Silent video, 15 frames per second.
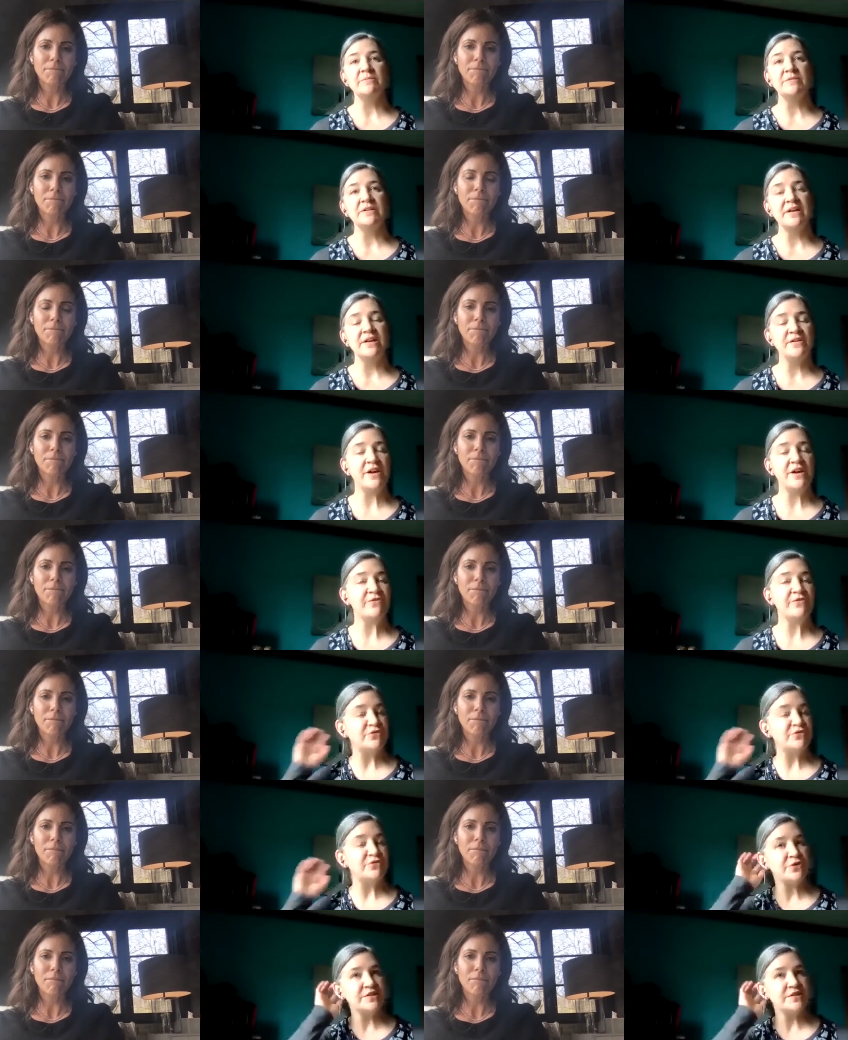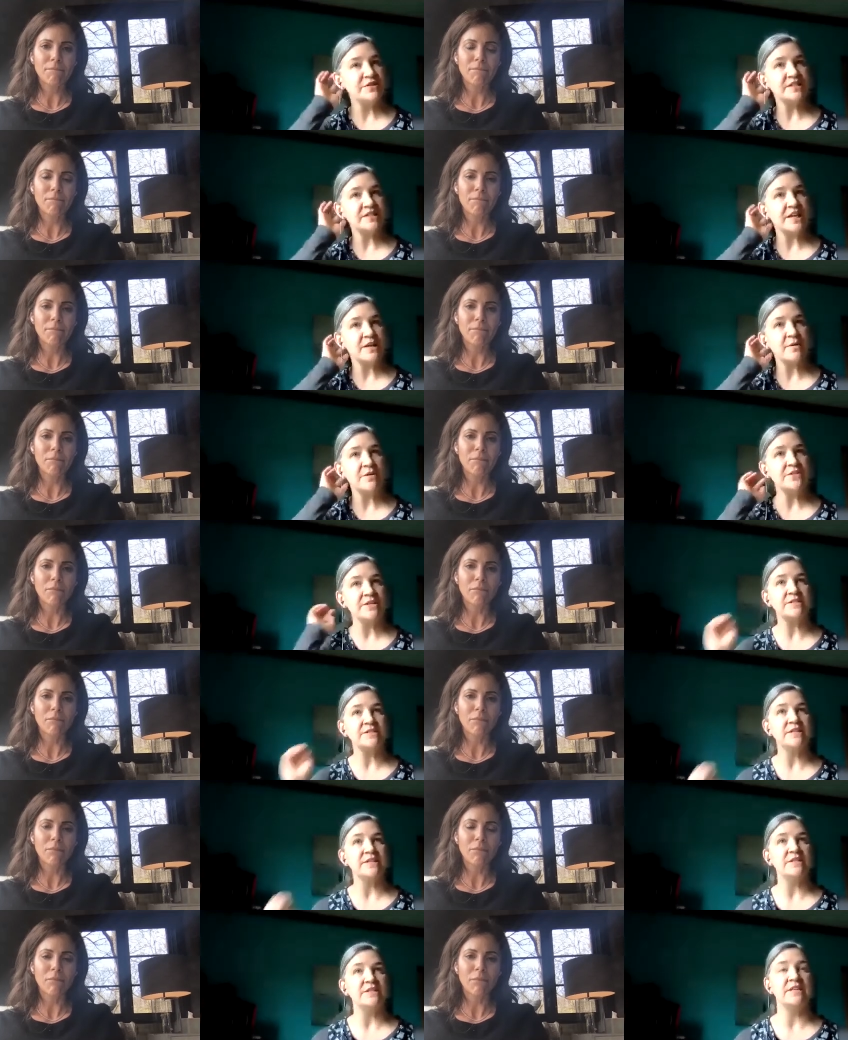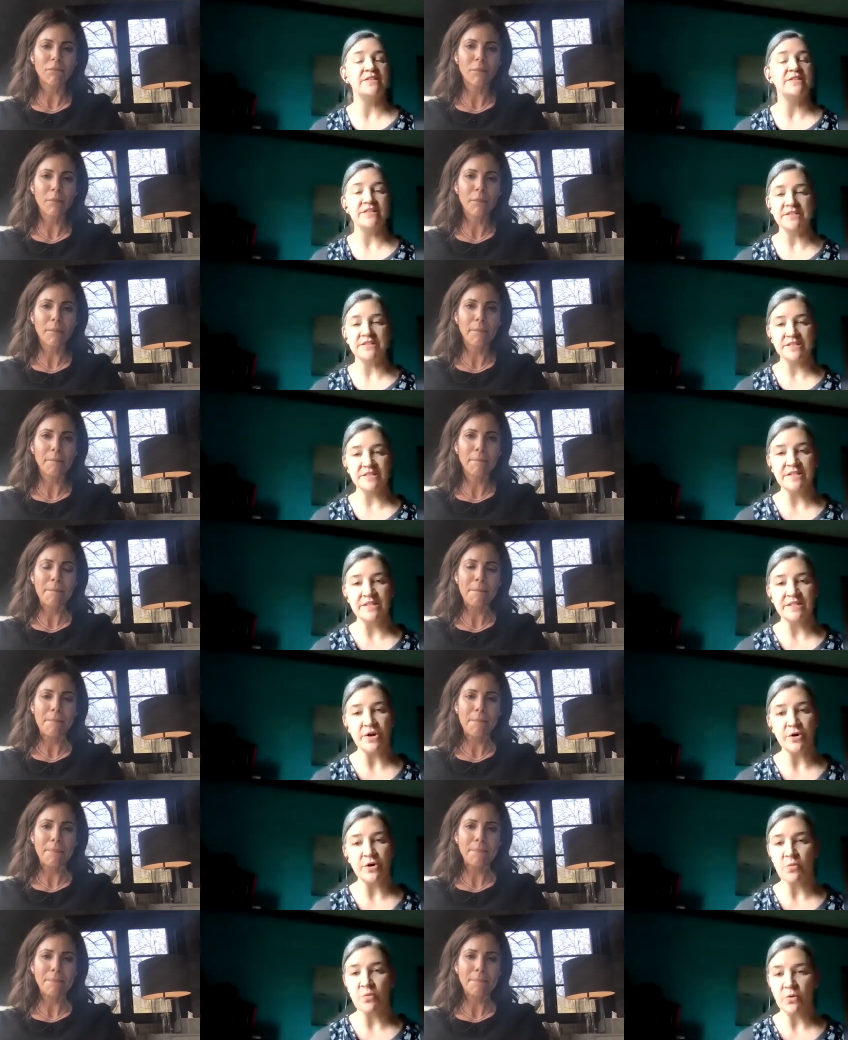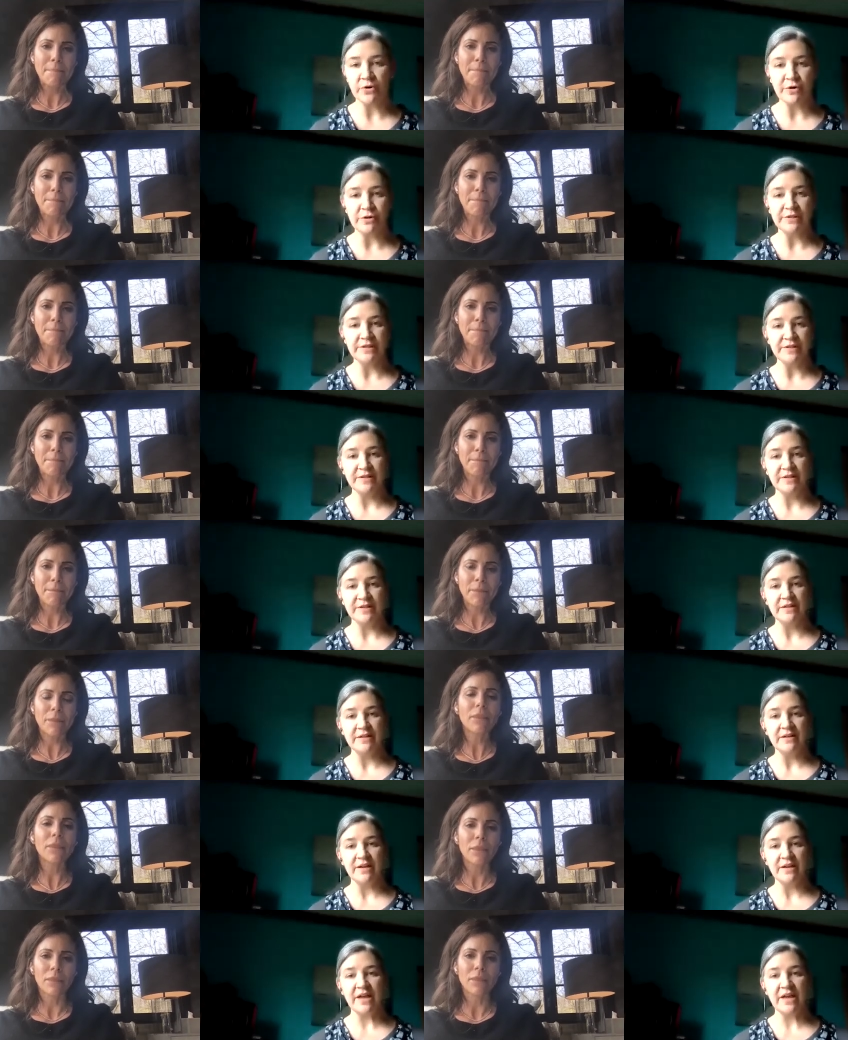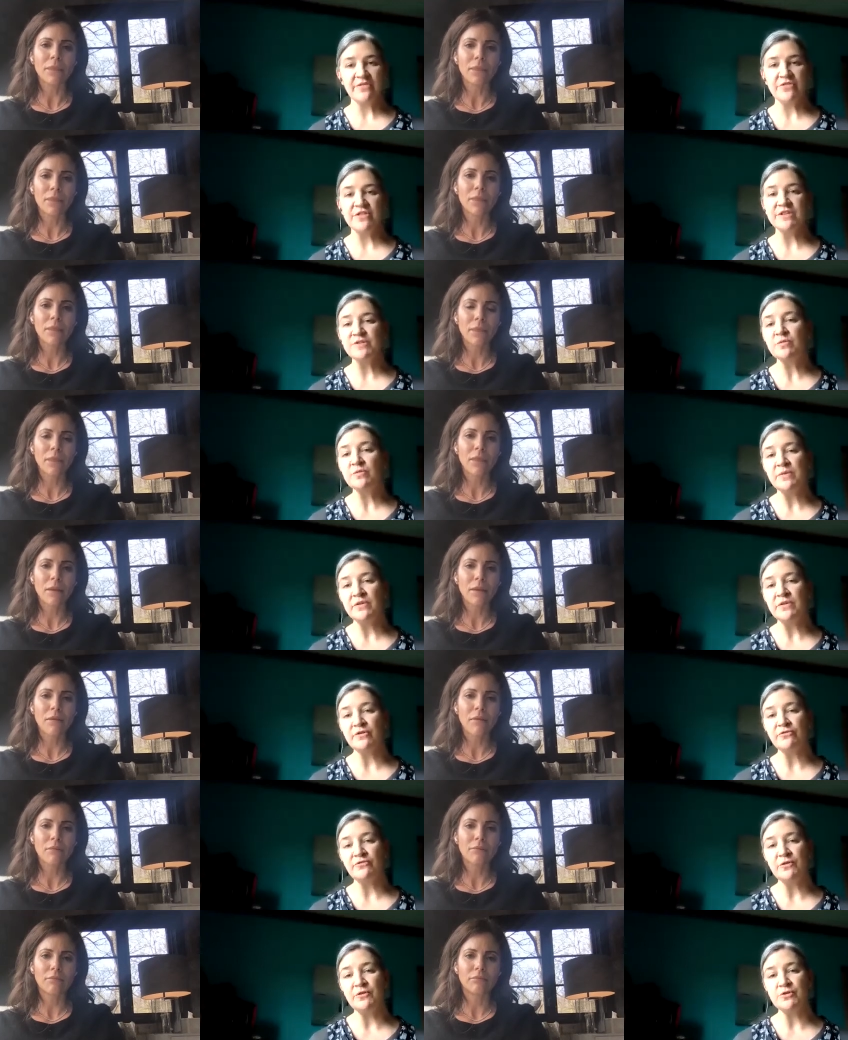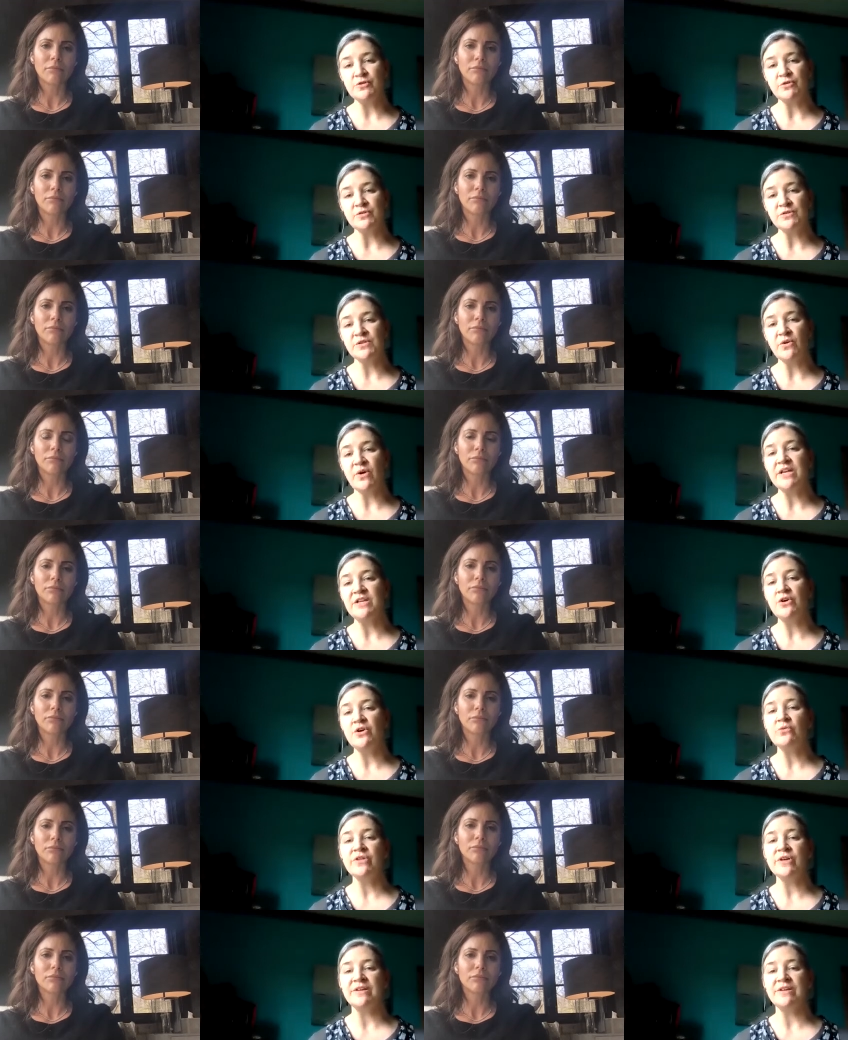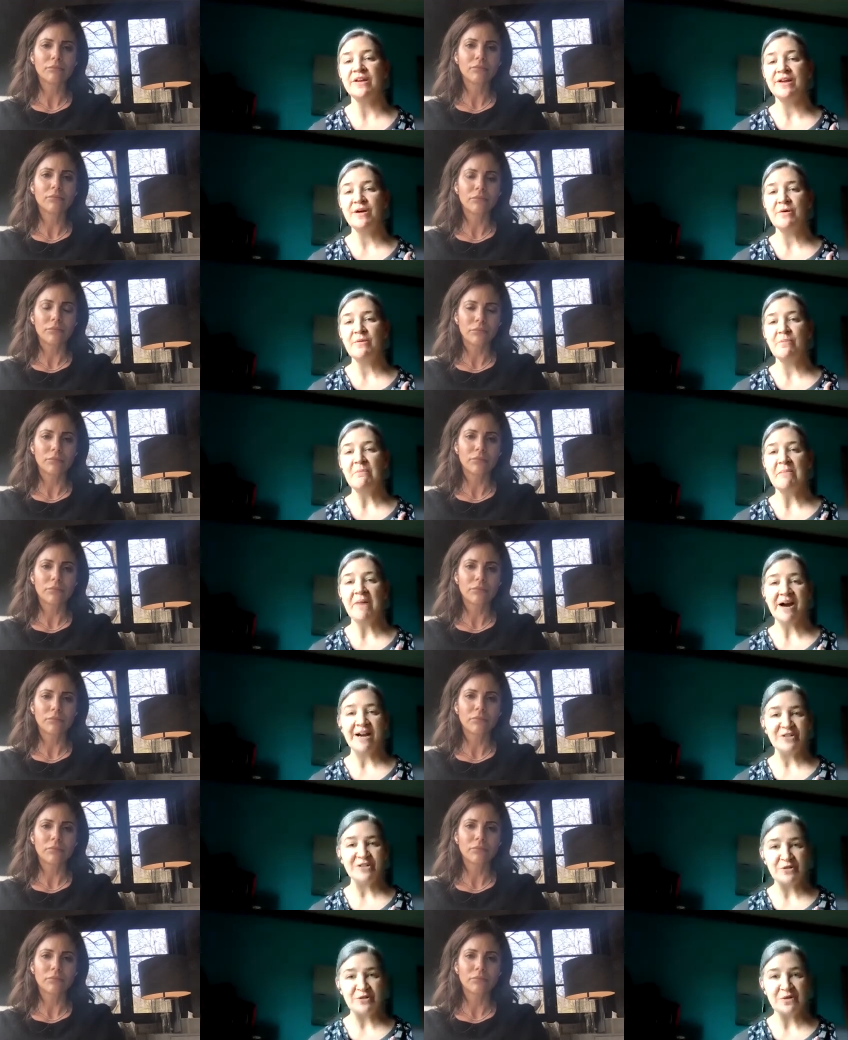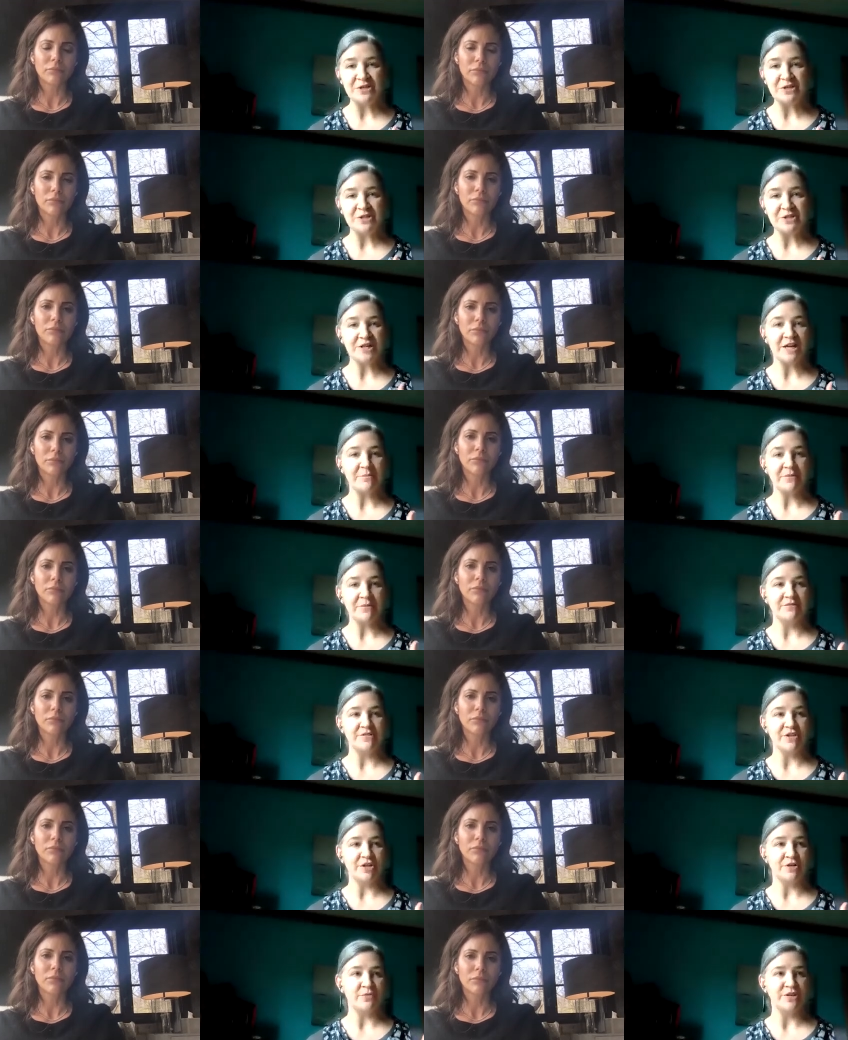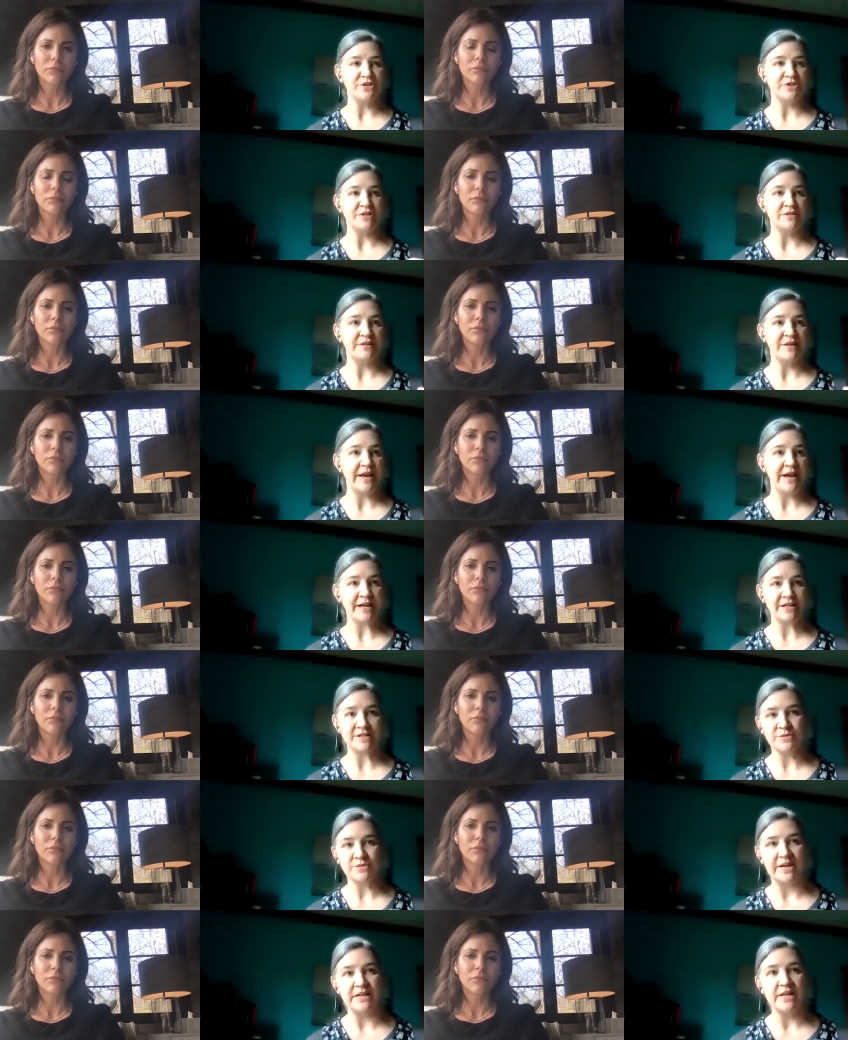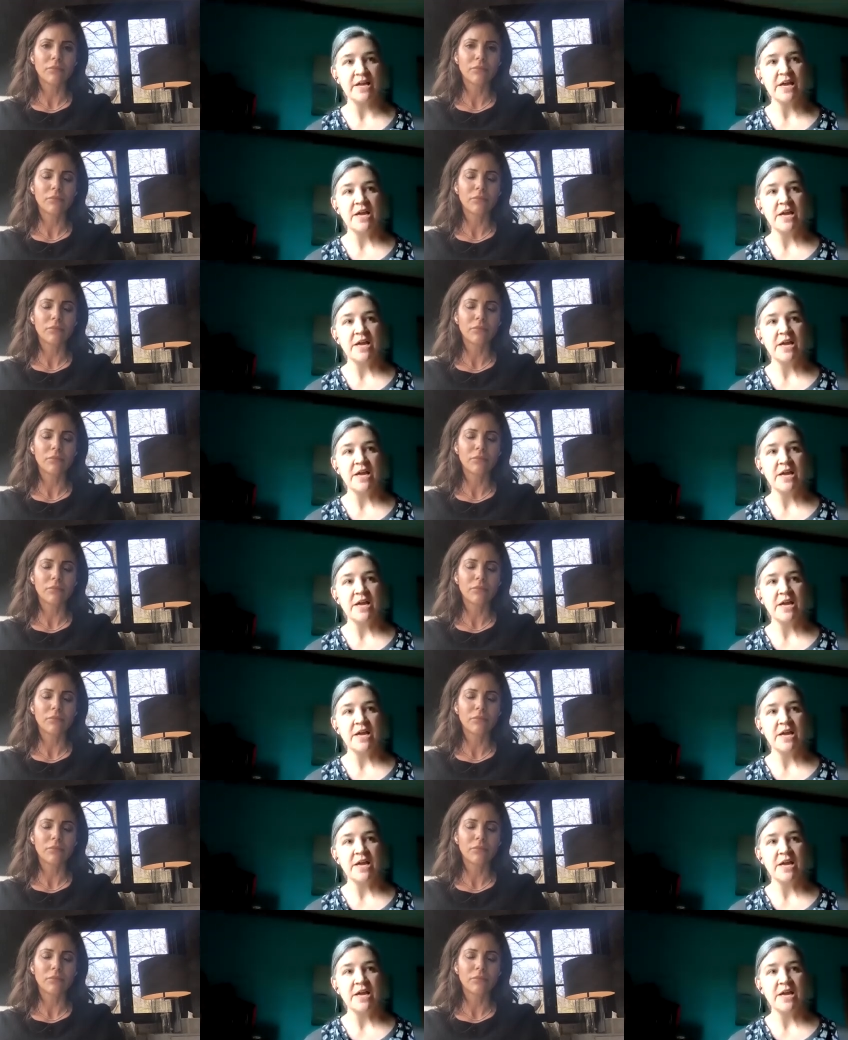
Speaker 1: mean i have a few things to say about this is that this is their world and mm-hmm. this will be their future so i know that my generation i'm a generation x right